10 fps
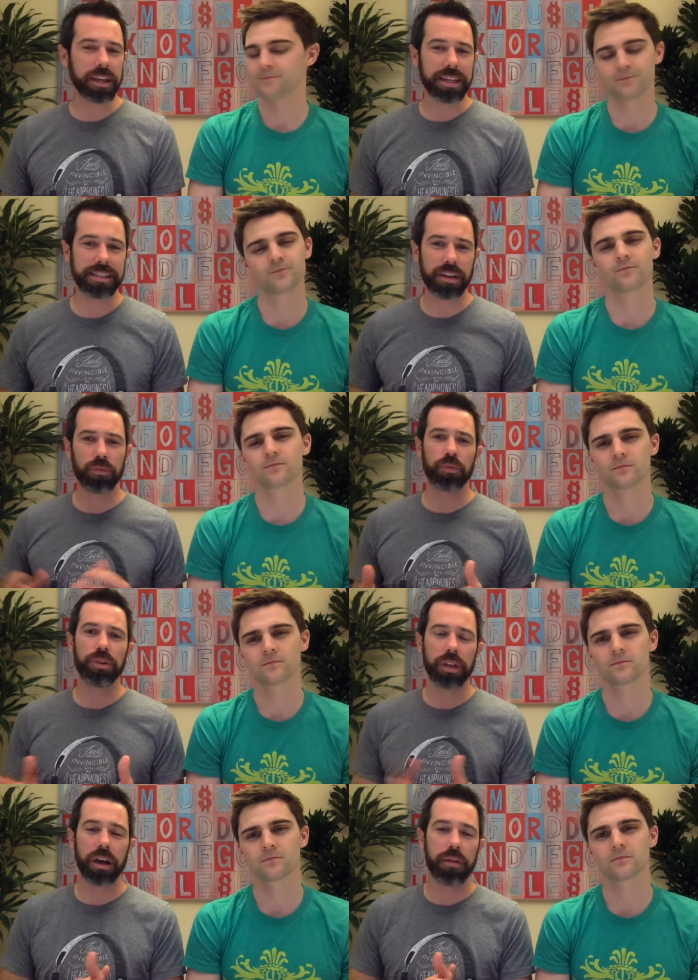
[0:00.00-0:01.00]
Speaker 1: like he's not
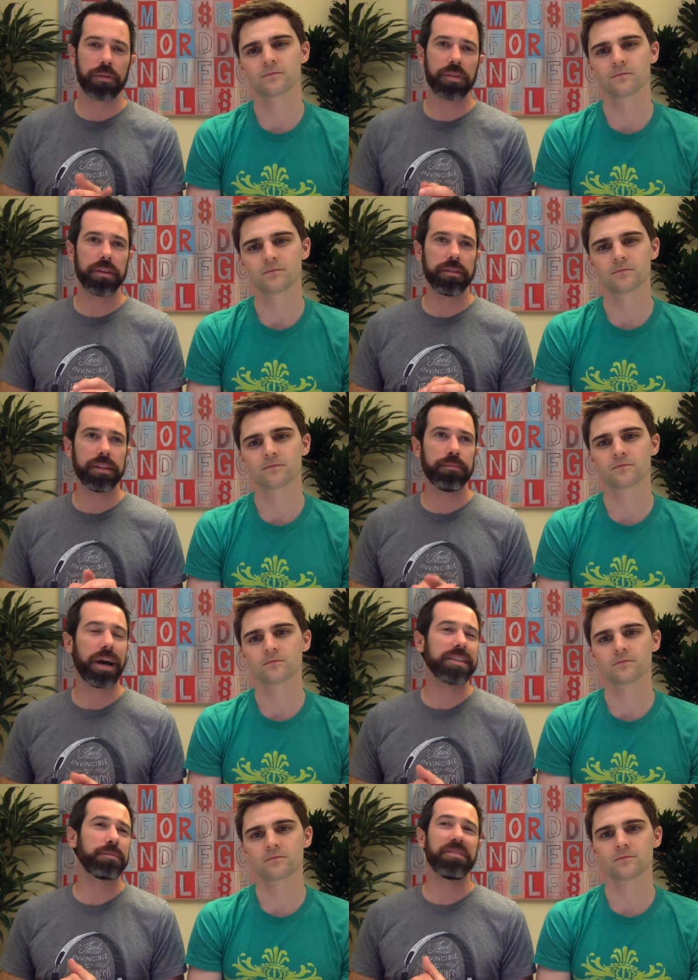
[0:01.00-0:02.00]
really, other than than
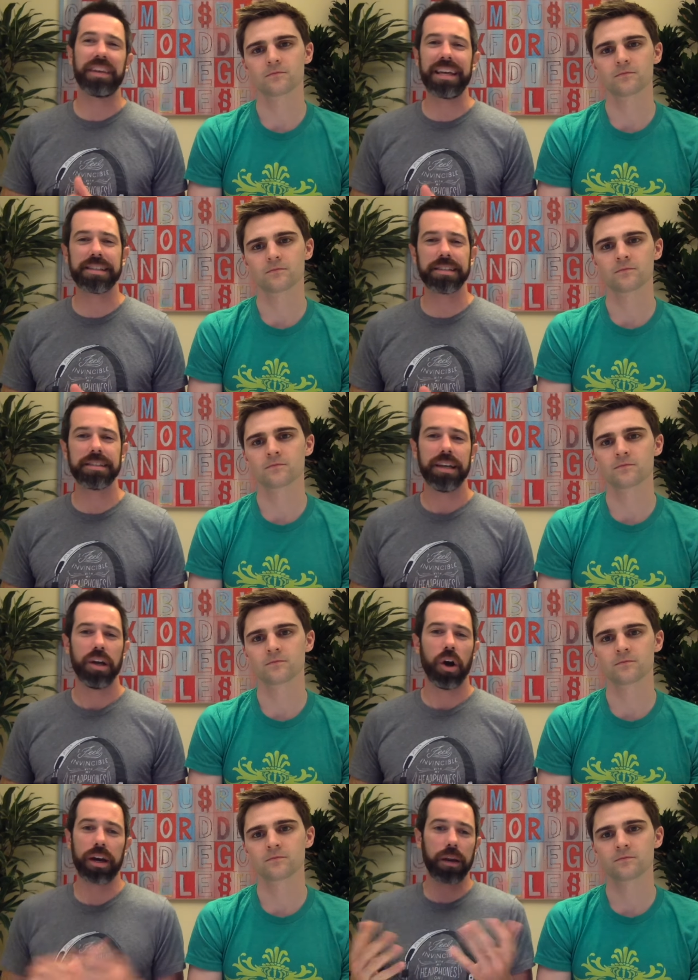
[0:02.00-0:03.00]
possibly Vanessa,
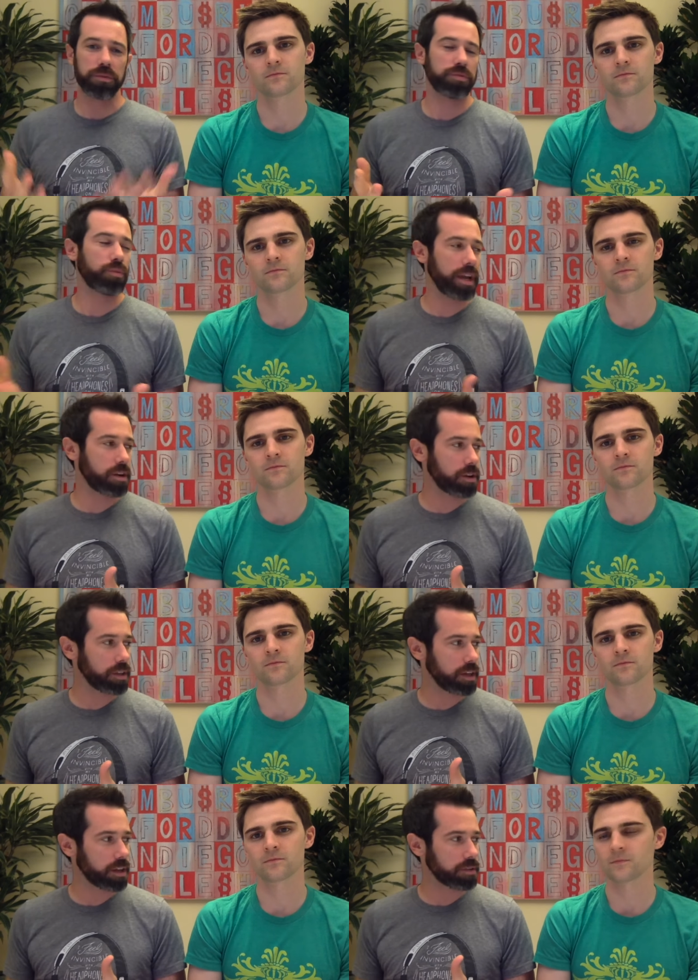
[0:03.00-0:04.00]
on anyone's radar
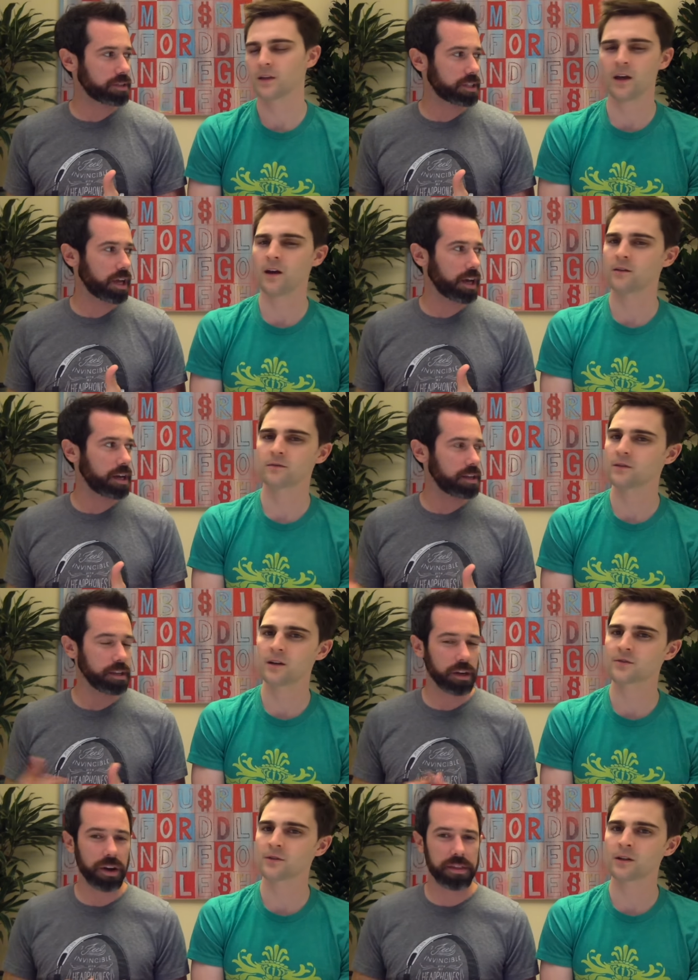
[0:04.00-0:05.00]
on the other yeah, side.
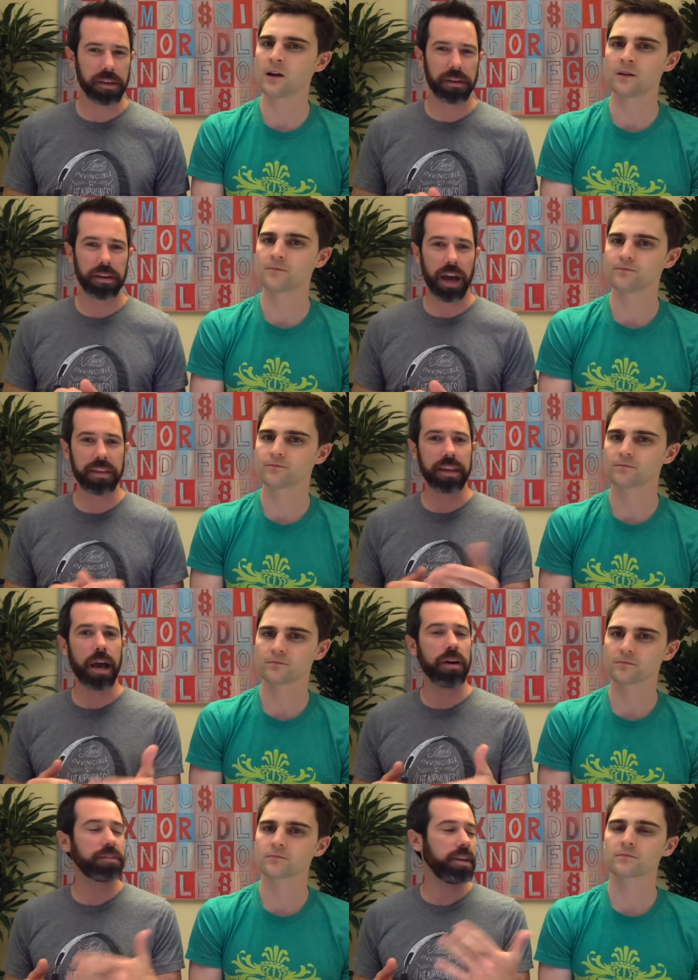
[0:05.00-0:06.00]
you know, I think not. I think
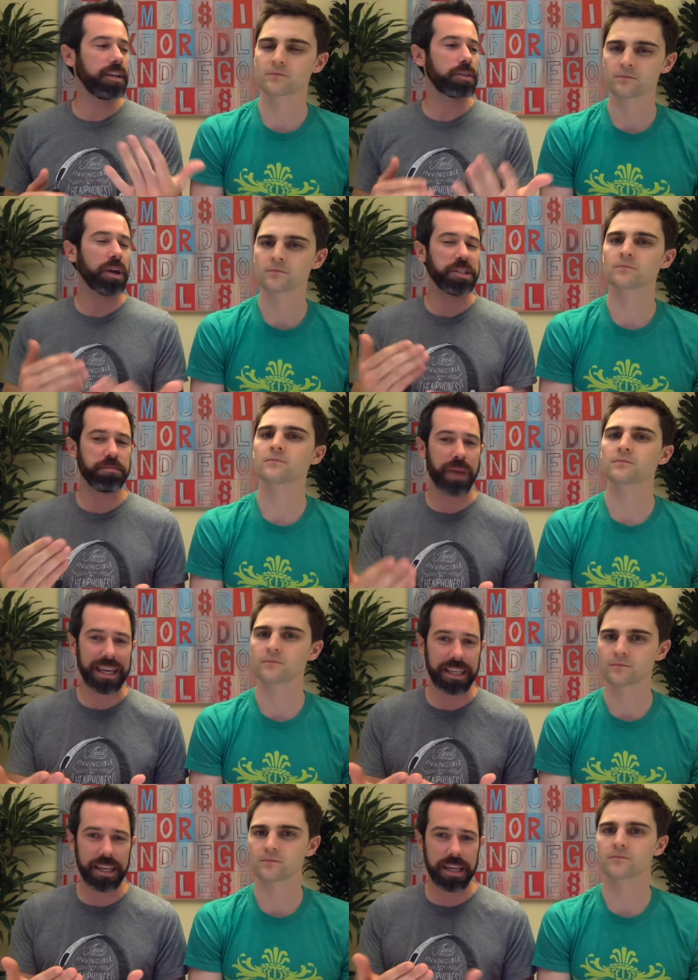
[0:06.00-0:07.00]
now after the HOH
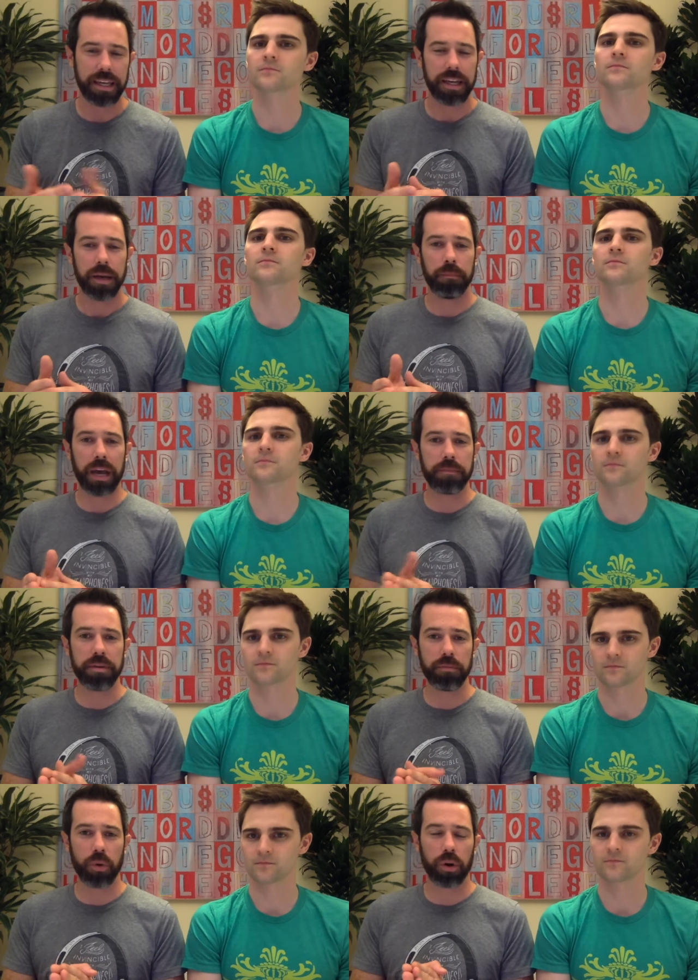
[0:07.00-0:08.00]
Becky might
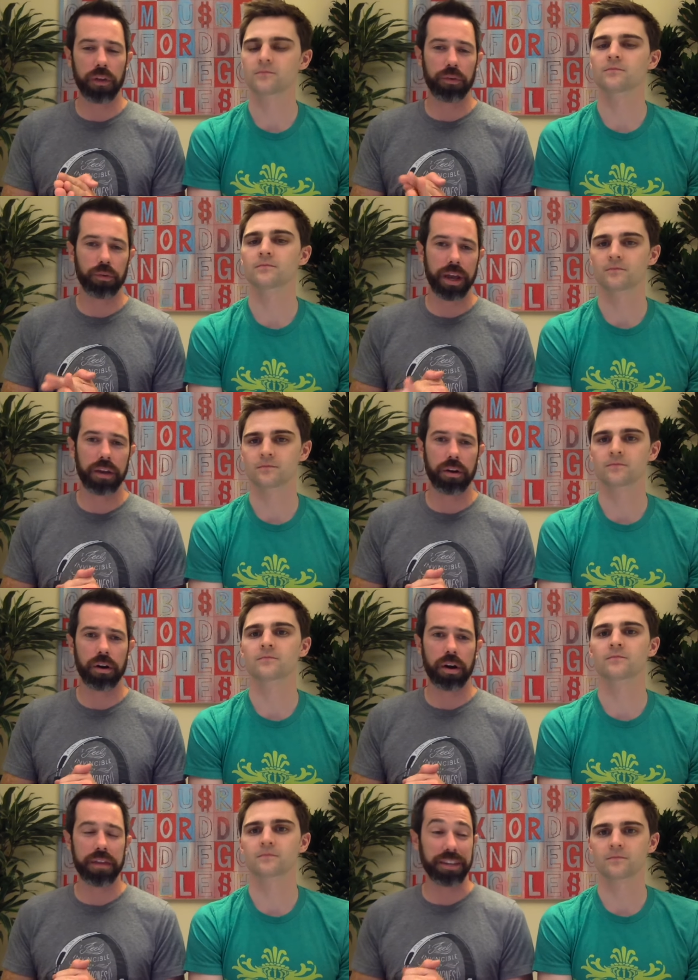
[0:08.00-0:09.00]
be more on the
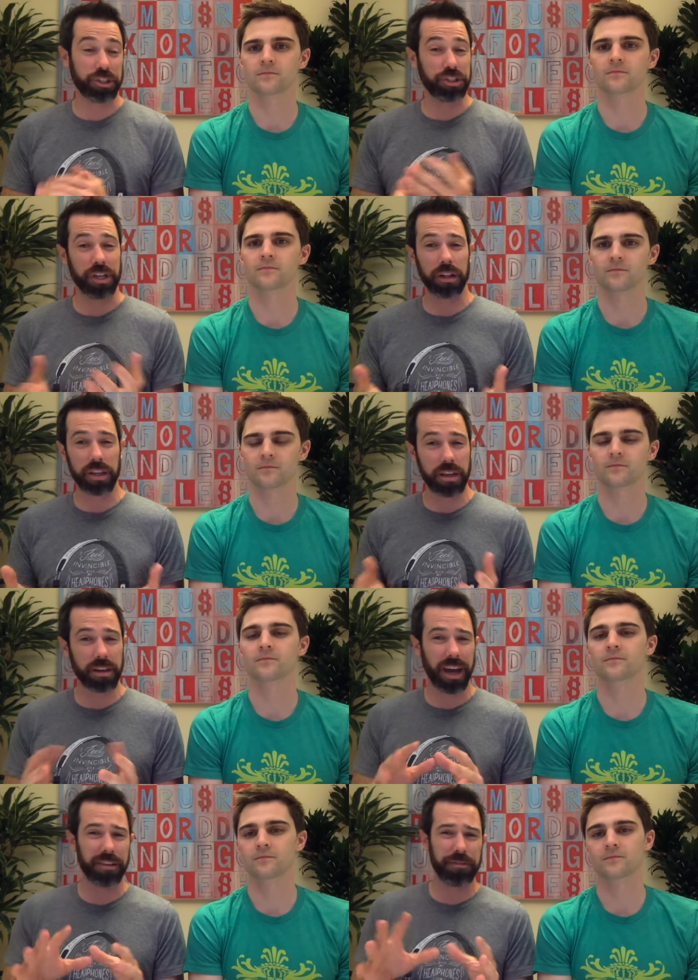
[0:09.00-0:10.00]
radar. I think Shelley,
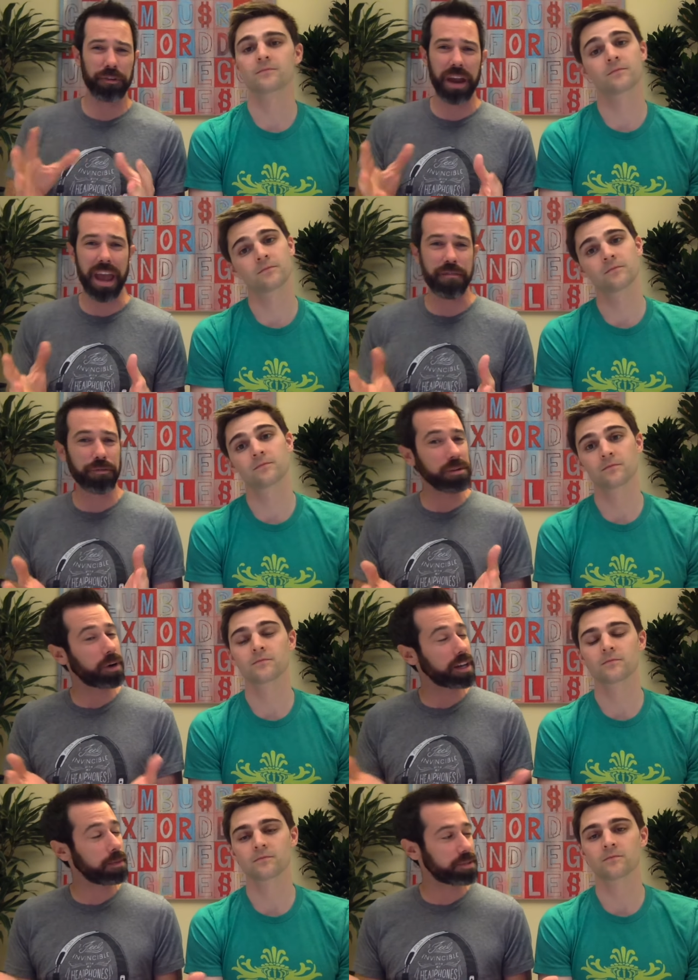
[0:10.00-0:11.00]
kind of for
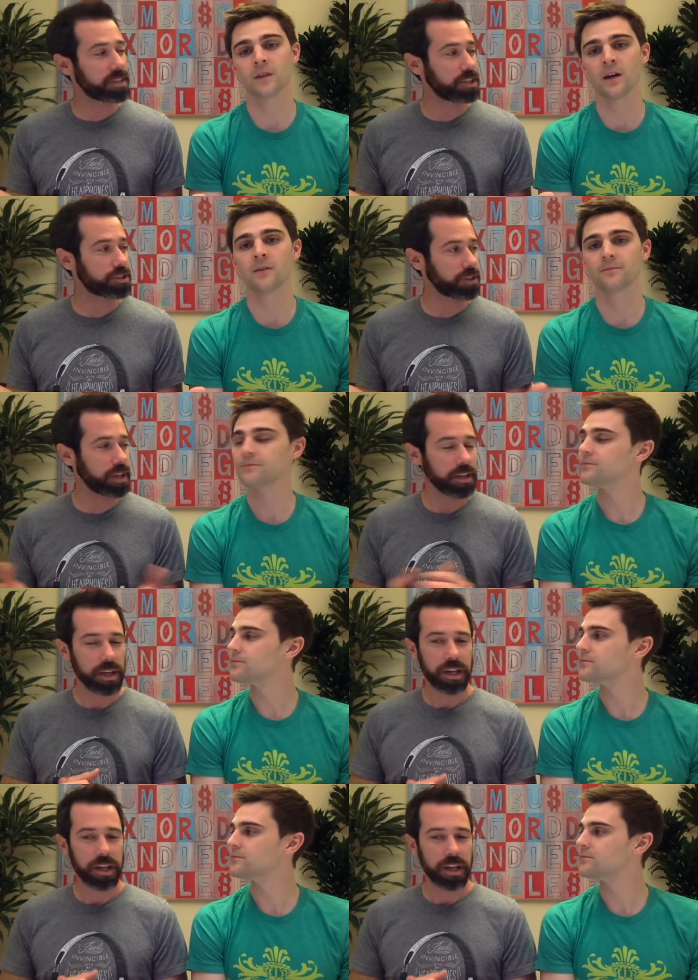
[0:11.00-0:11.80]
everybody potentially. Yeah.